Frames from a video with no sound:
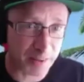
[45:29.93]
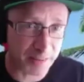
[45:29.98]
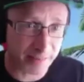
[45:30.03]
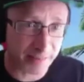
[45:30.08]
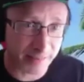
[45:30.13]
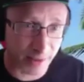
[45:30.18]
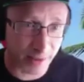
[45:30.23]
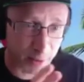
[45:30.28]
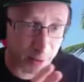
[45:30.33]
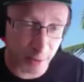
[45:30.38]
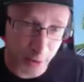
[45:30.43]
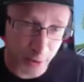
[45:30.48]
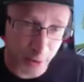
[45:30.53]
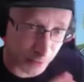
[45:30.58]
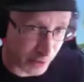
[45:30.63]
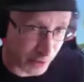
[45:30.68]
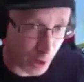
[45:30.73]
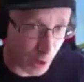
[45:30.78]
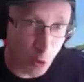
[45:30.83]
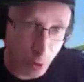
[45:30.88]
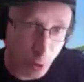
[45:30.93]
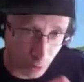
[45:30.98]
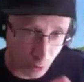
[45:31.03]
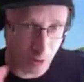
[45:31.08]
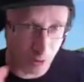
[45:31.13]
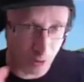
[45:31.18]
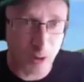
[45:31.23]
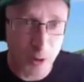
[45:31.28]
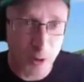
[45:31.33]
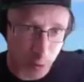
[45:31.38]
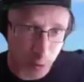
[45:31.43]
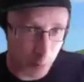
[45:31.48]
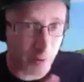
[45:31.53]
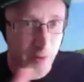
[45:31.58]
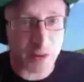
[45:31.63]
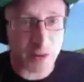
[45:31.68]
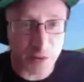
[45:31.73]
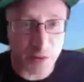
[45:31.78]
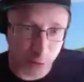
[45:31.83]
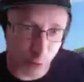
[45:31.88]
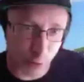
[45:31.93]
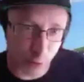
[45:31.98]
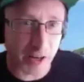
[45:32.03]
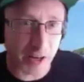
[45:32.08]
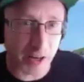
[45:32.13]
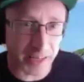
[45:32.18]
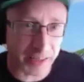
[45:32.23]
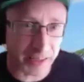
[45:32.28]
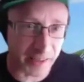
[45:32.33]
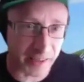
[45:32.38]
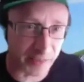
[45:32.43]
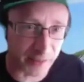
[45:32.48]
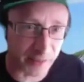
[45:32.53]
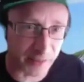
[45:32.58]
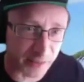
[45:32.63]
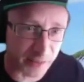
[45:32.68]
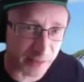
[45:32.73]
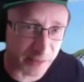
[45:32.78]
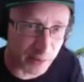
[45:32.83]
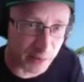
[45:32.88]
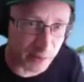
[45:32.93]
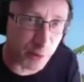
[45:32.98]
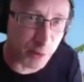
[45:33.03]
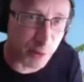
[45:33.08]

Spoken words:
So, because they're all within striking distance if you're